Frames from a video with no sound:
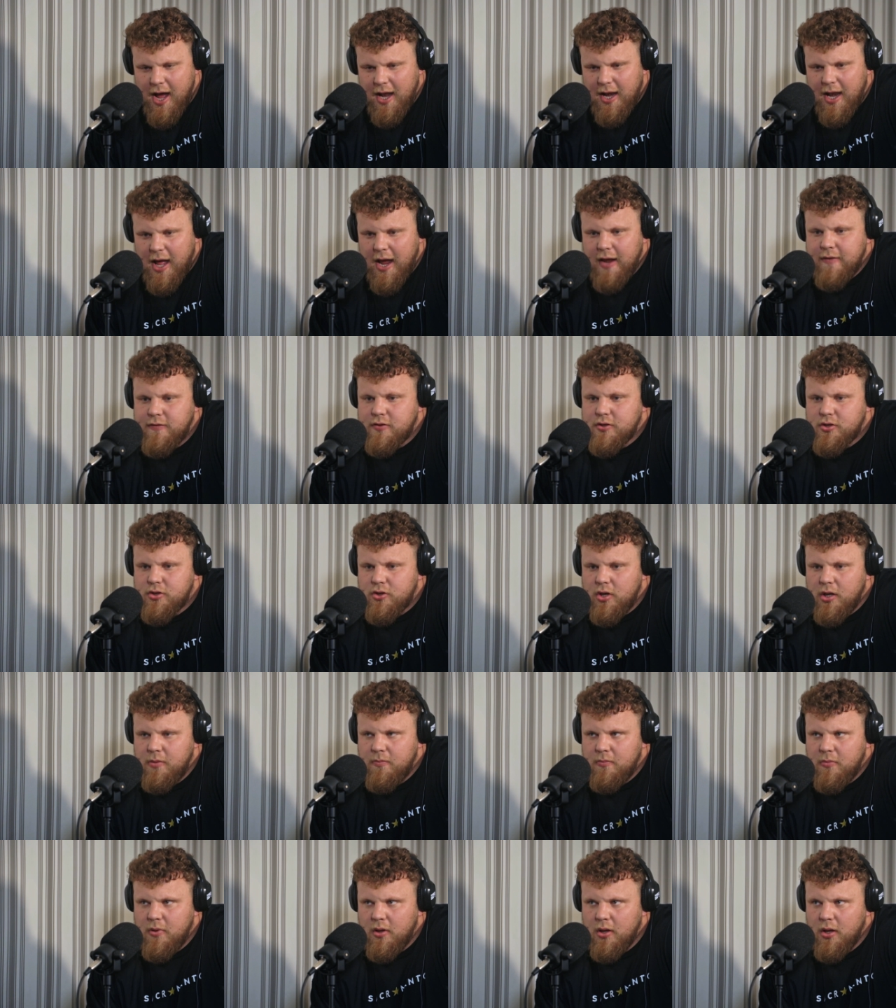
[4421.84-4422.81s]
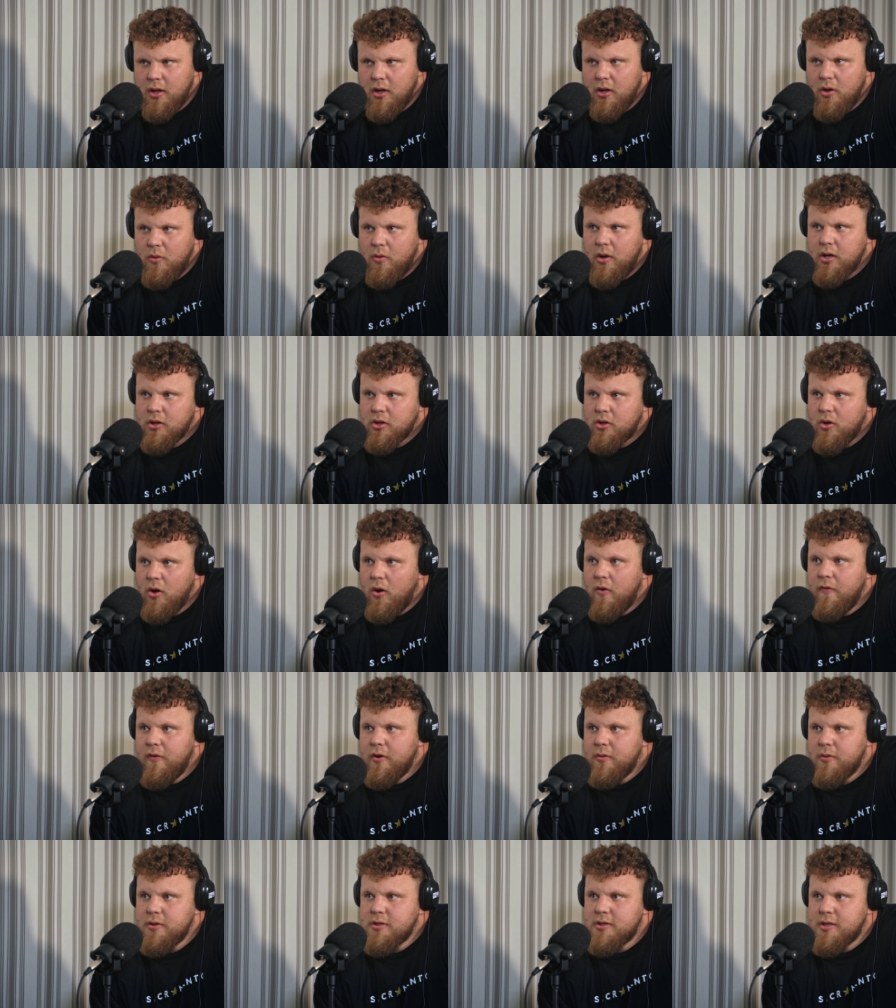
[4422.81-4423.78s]
live stream when
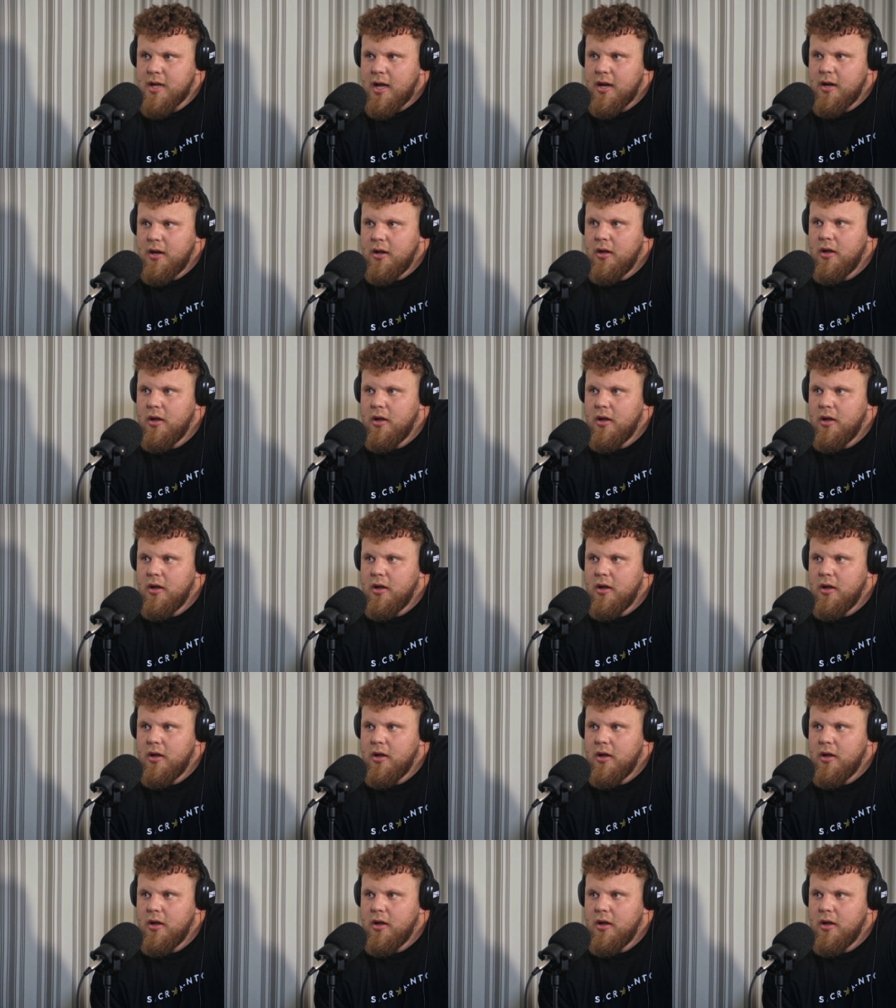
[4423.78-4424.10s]
COVID was done.